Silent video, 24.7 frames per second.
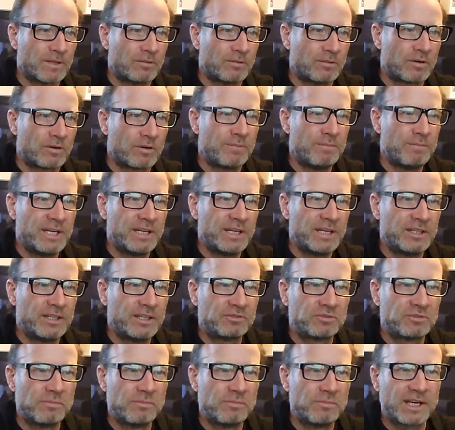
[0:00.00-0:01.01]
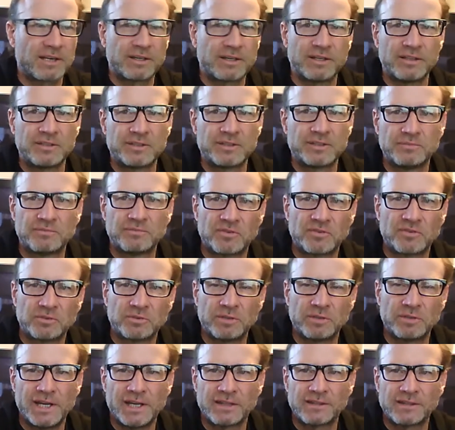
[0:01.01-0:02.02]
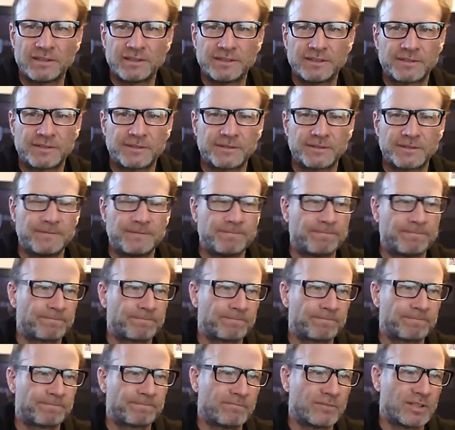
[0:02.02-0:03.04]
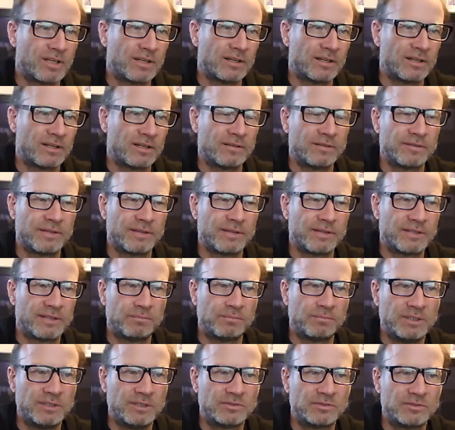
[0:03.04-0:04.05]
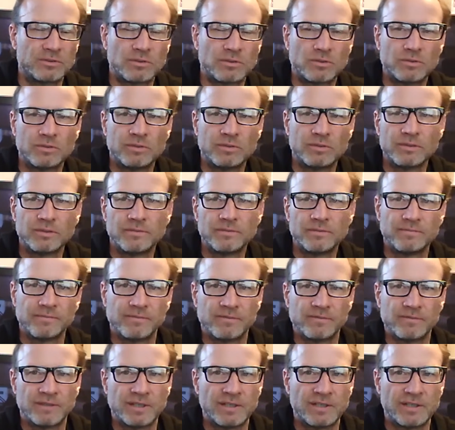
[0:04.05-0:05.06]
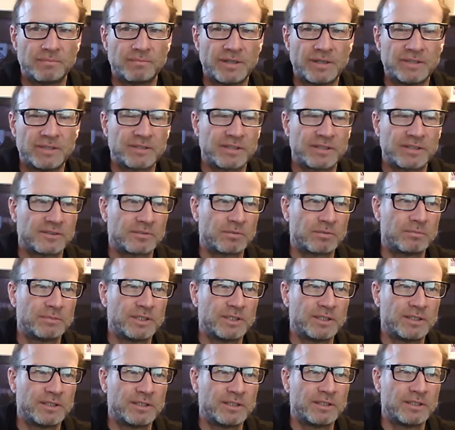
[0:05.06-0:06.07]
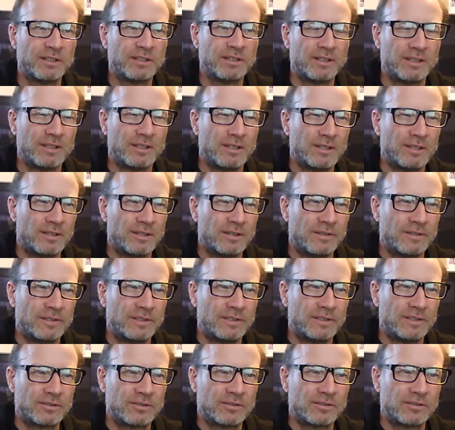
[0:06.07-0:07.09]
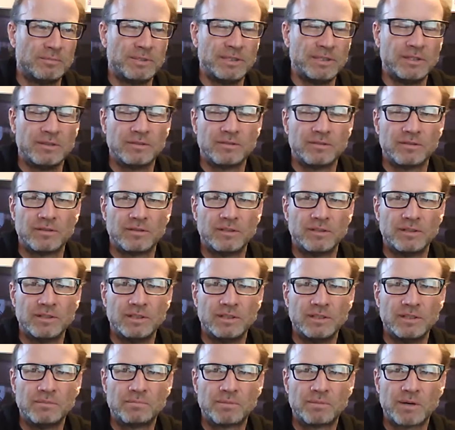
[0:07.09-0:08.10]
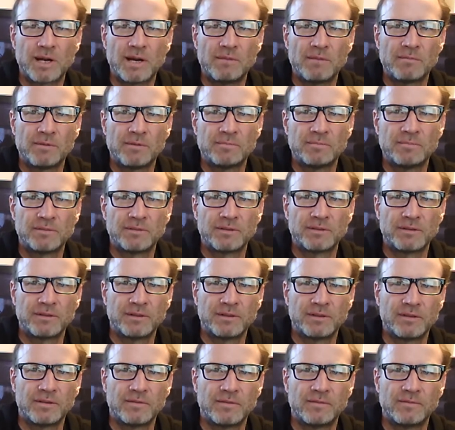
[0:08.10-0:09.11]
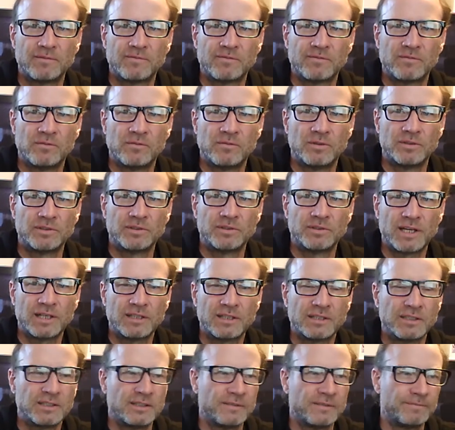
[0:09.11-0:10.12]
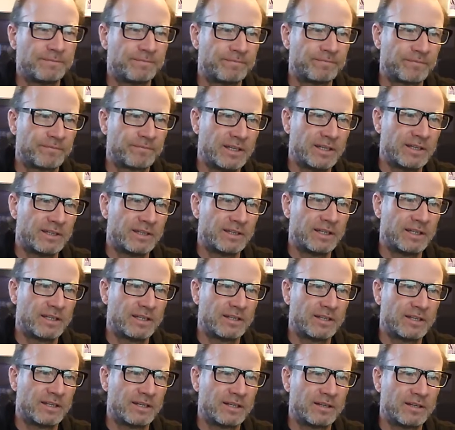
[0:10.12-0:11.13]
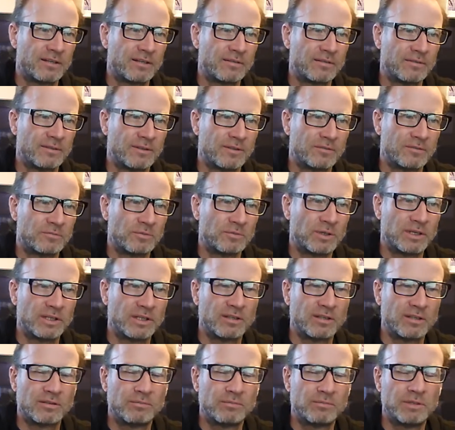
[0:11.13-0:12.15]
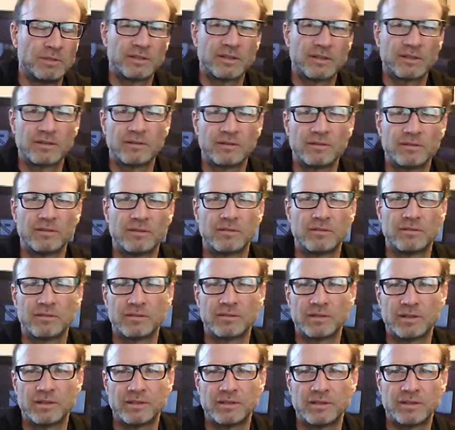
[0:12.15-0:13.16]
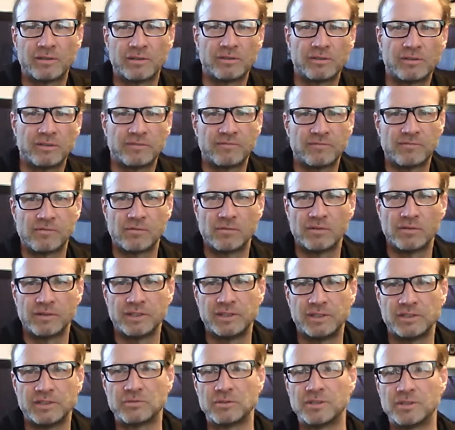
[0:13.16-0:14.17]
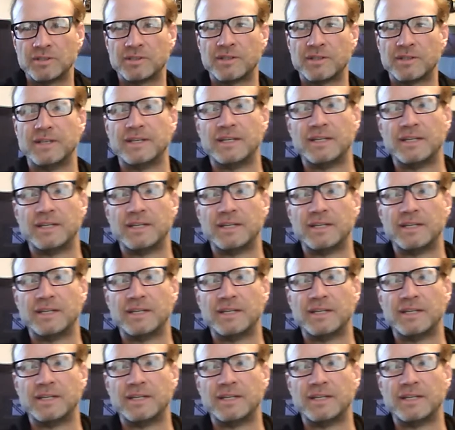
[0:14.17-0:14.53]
What are the main injury mechanisms for triathletes? That could be shoulder based on swimming, could be knee problems for cycling, and then running could be another area for injuries.